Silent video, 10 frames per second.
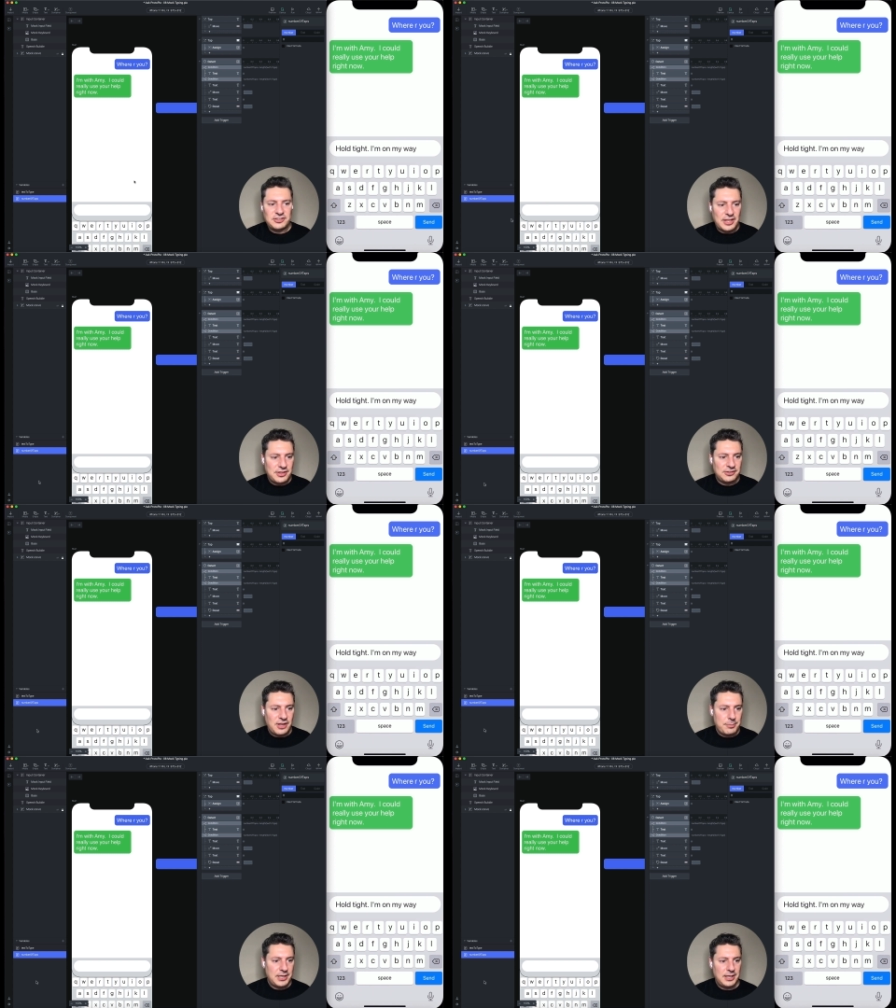set this
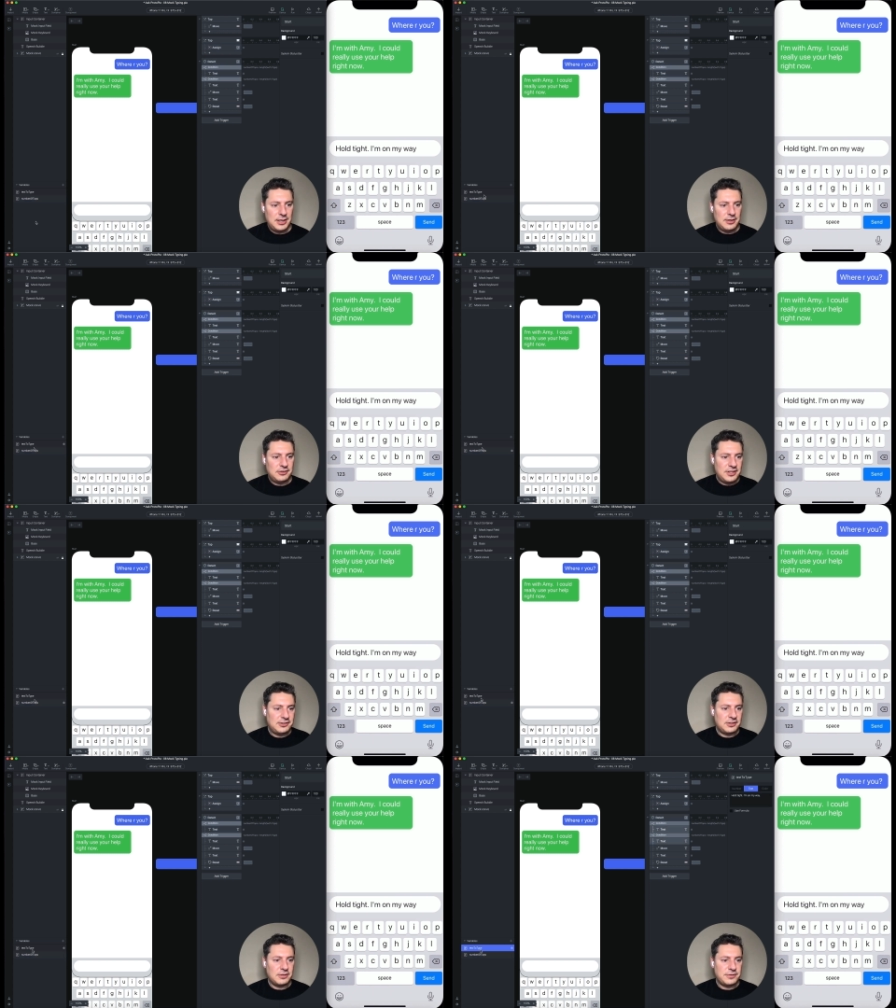up is
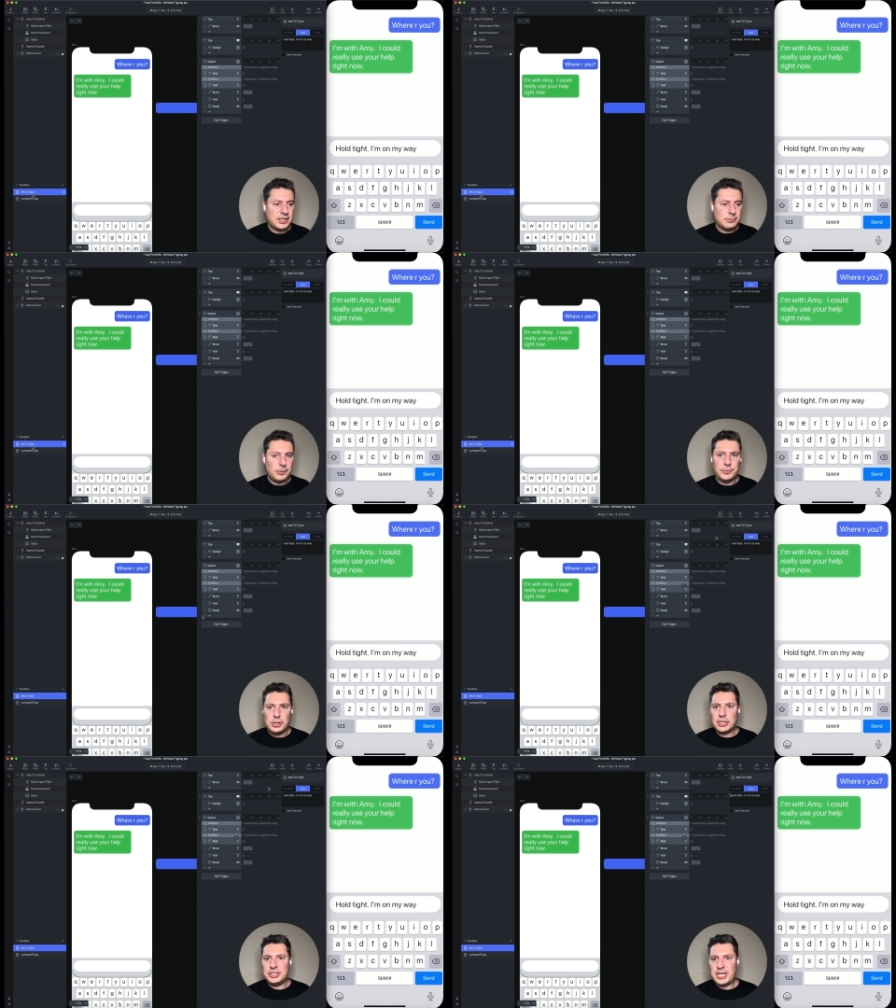this is configurable.
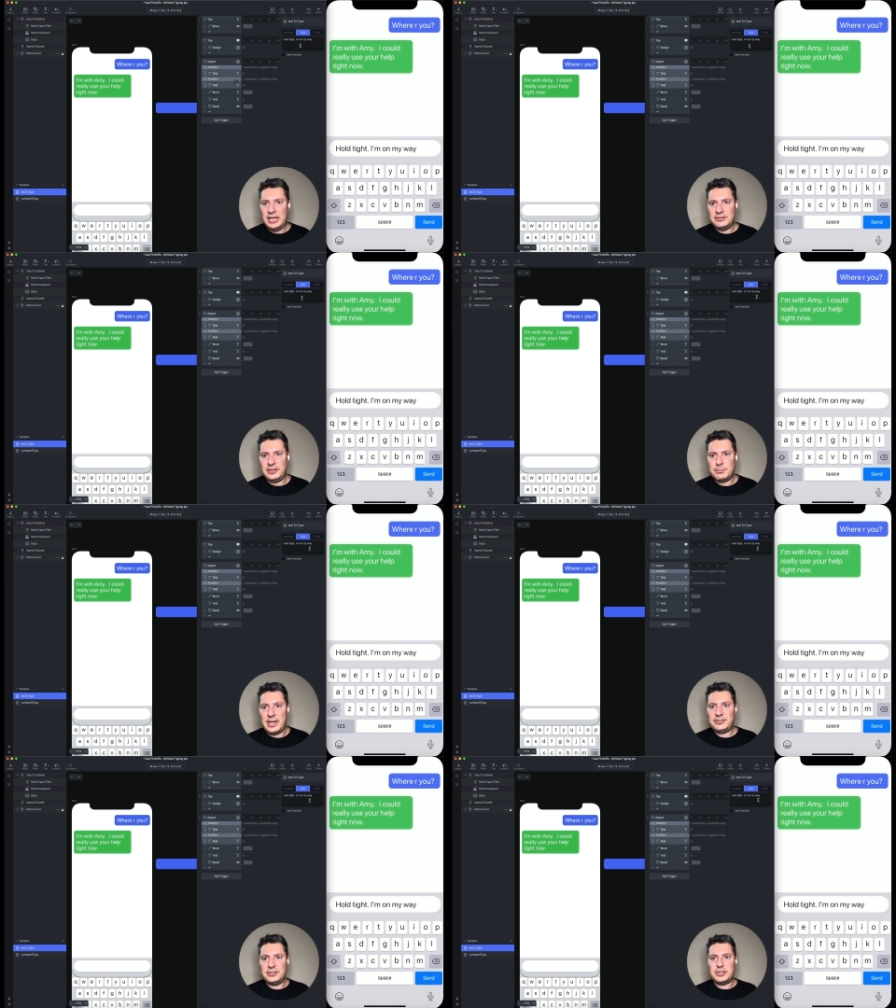You can change this
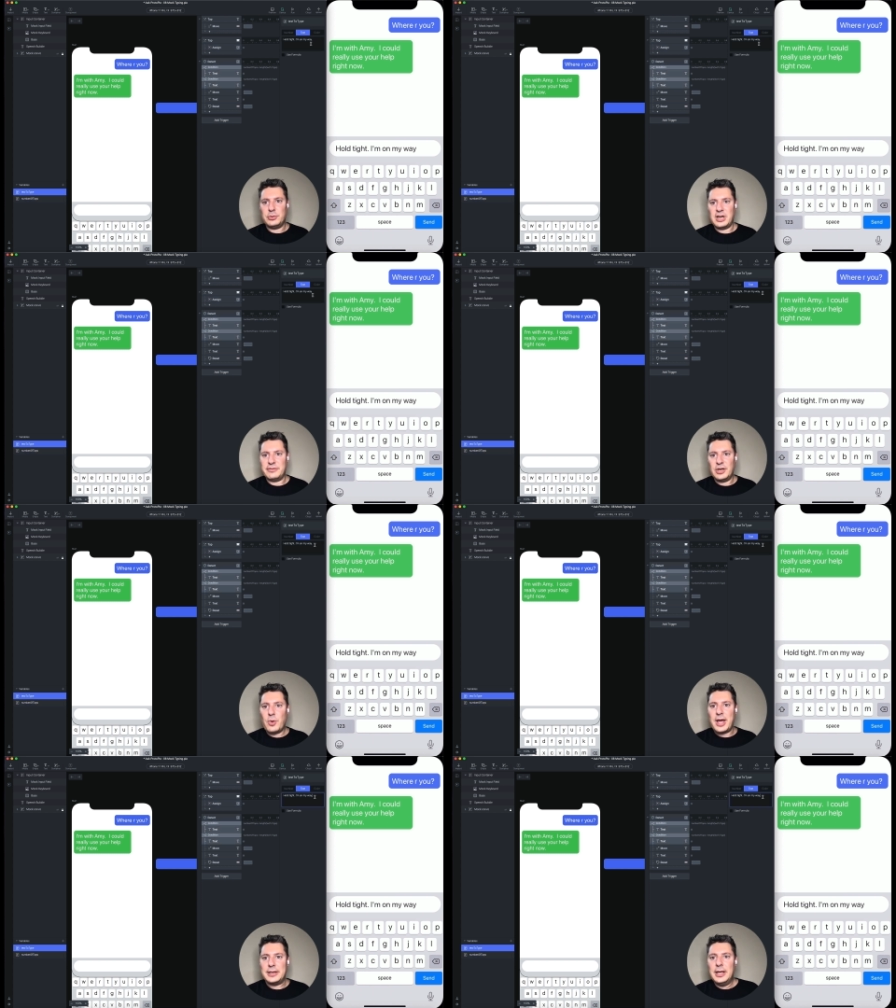message to whatever you
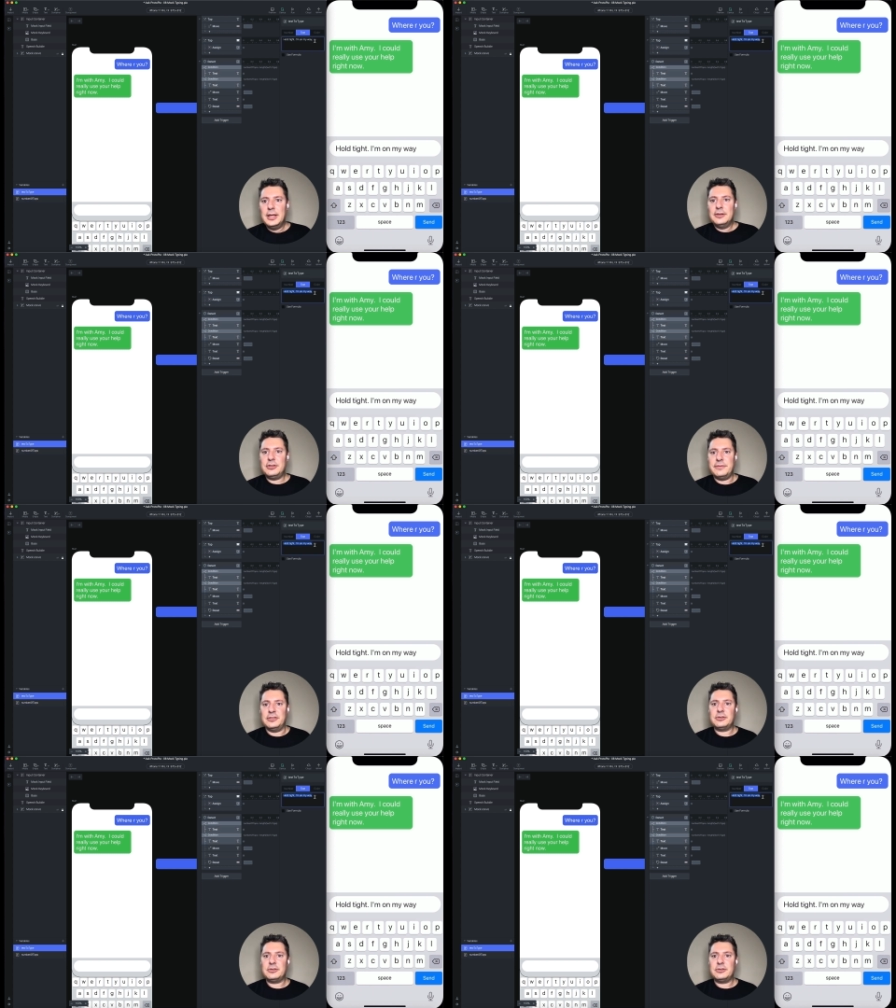want. So if your